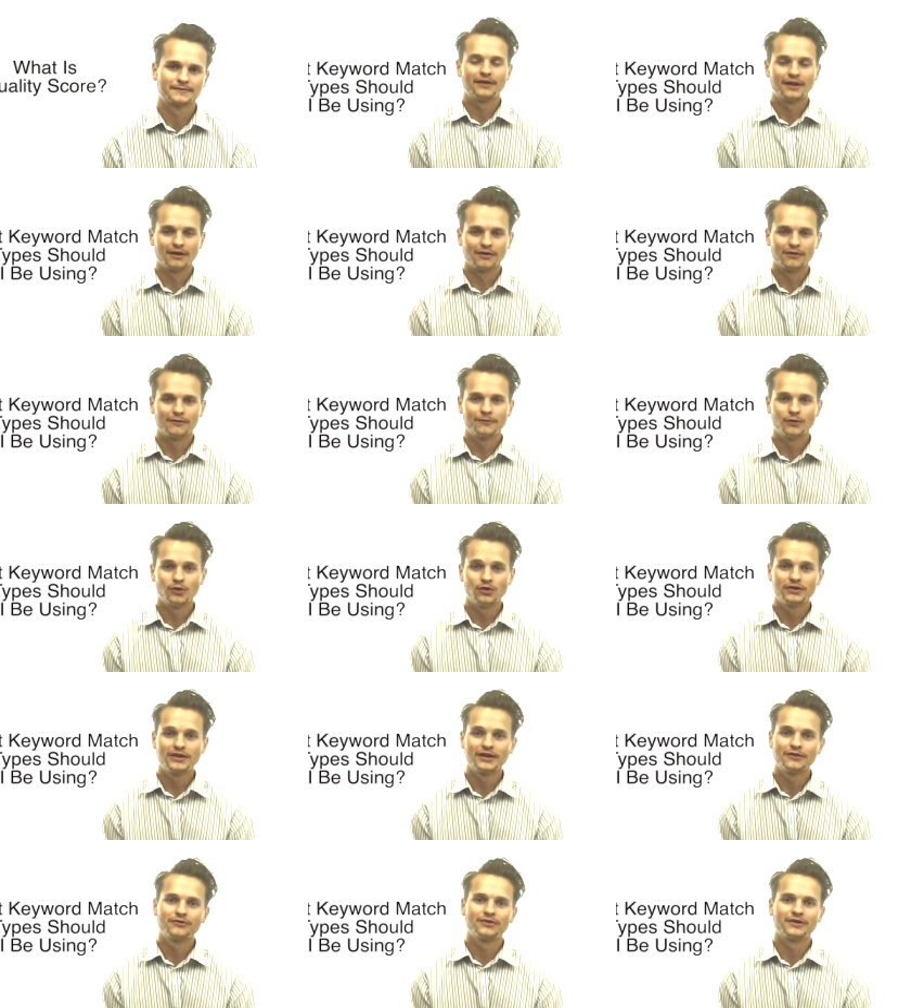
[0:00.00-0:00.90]
There are 4
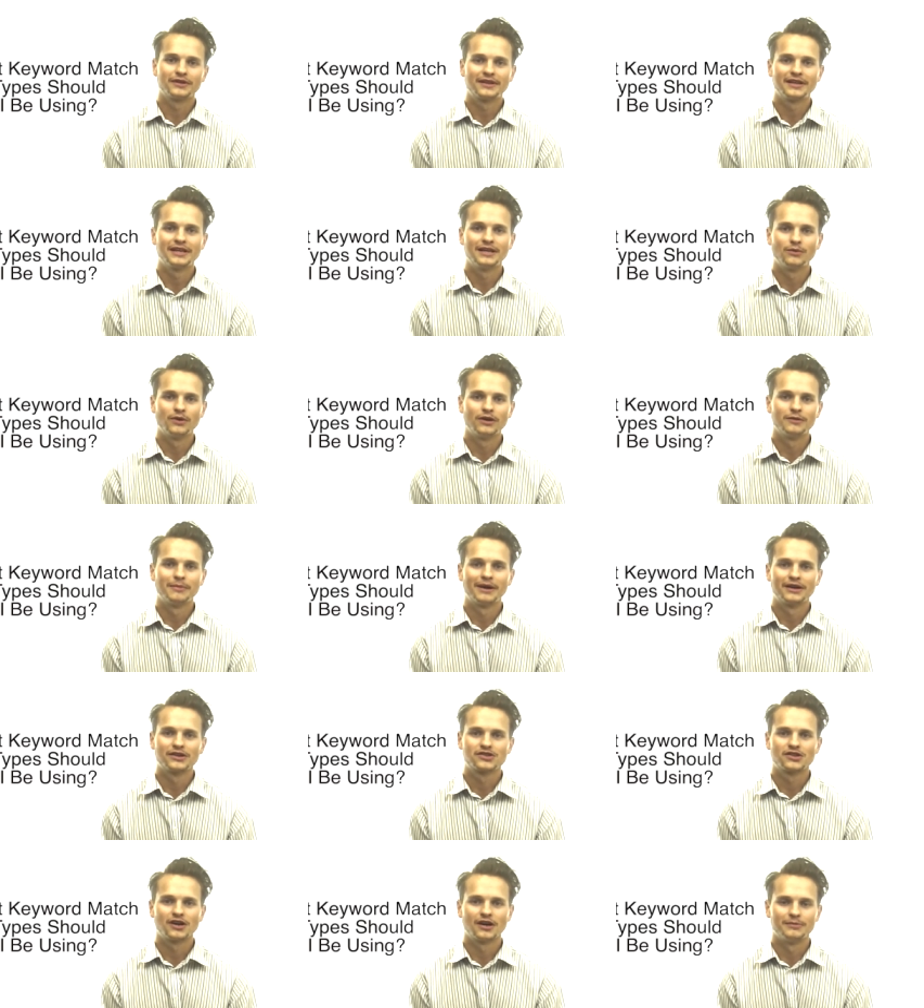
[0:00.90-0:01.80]
different keyword
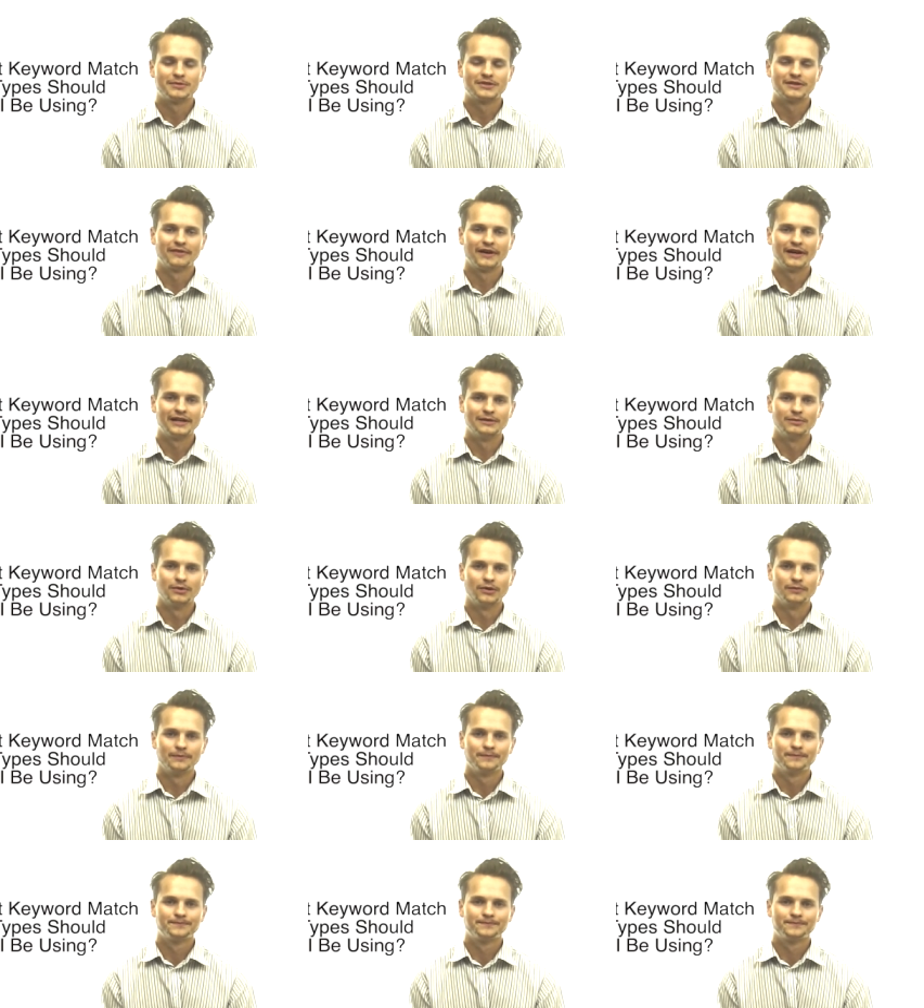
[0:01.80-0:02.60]
match types available.